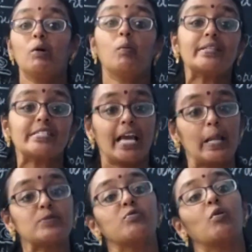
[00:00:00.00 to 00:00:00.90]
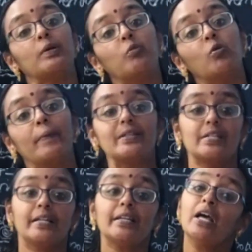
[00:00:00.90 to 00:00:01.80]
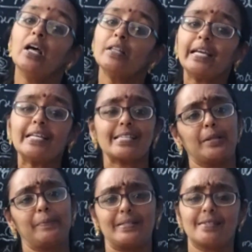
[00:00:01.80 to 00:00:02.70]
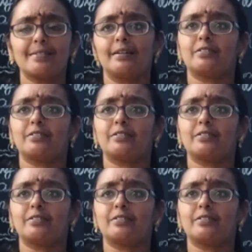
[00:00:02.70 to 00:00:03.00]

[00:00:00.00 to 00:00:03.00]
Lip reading: which helps for the movement in these animals, isn't it?